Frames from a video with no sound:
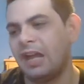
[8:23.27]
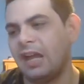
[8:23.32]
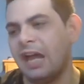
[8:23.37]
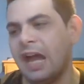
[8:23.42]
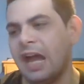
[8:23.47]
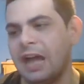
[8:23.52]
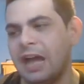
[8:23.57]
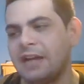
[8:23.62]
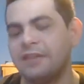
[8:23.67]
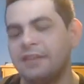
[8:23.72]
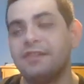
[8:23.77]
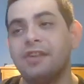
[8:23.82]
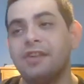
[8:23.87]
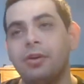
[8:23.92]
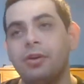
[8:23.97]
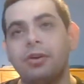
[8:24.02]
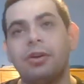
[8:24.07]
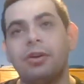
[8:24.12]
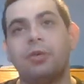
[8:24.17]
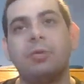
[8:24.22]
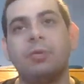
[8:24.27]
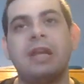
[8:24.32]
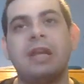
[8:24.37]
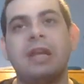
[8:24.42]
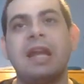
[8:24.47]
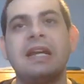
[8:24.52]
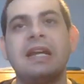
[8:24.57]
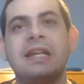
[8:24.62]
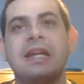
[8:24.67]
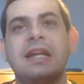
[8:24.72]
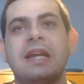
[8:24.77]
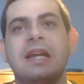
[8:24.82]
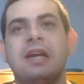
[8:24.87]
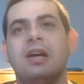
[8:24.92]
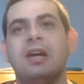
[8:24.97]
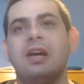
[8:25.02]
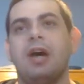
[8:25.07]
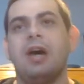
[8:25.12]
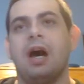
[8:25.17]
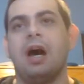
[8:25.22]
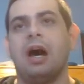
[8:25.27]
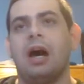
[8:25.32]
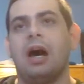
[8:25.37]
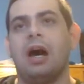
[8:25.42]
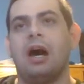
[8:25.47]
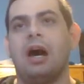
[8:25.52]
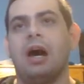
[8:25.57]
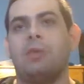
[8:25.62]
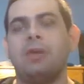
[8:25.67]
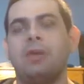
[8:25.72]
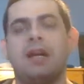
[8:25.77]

And so you know we're getting uh,